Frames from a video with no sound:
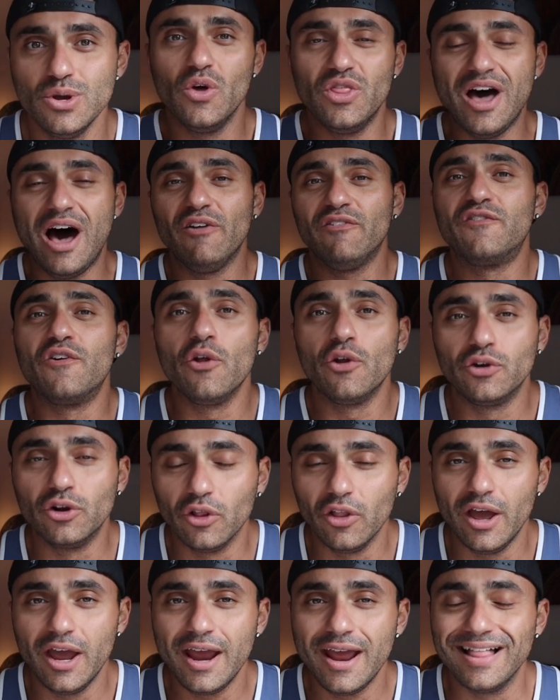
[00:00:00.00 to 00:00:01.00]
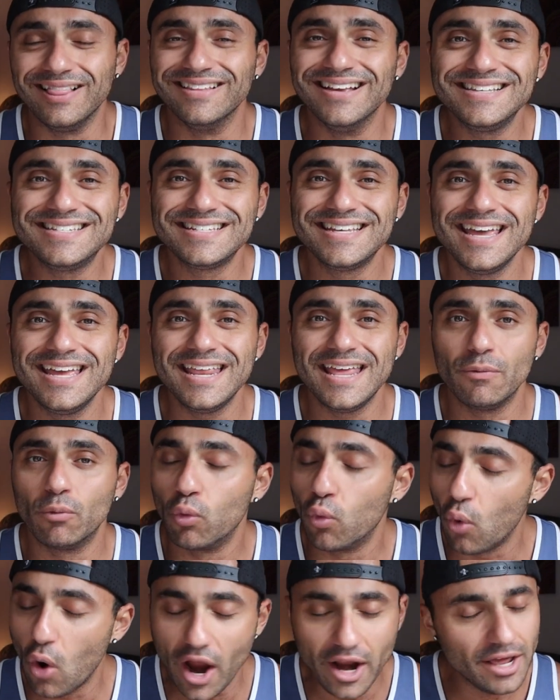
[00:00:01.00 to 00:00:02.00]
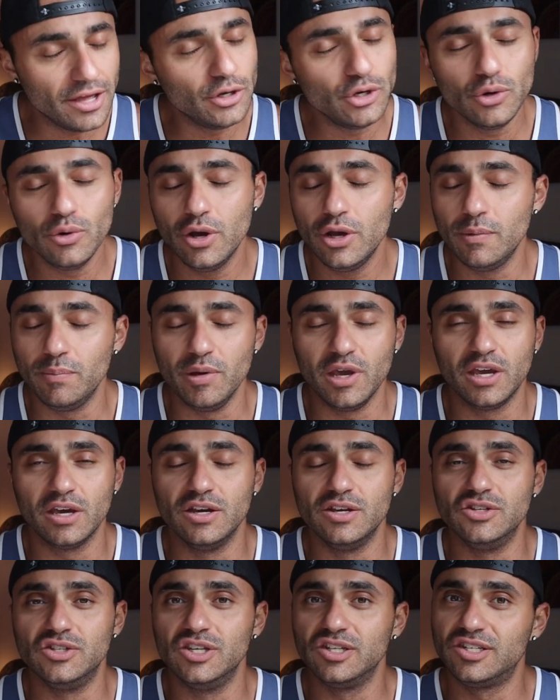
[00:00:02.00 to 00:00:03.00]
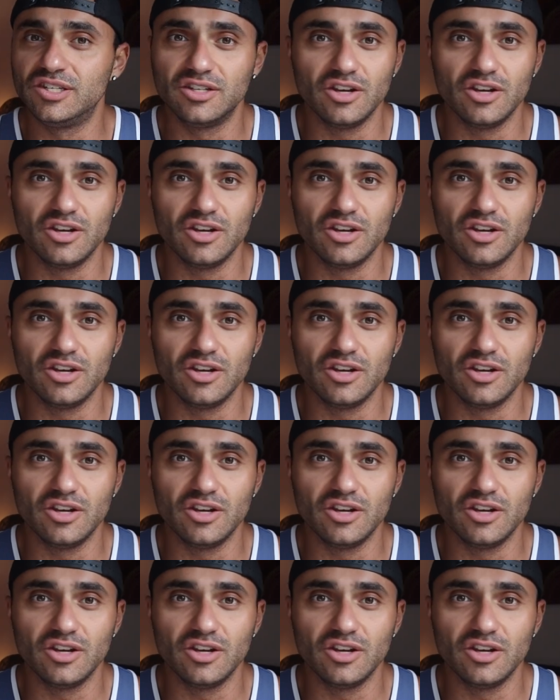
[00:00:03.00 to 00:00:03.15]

Without further delay, let's get right into it because this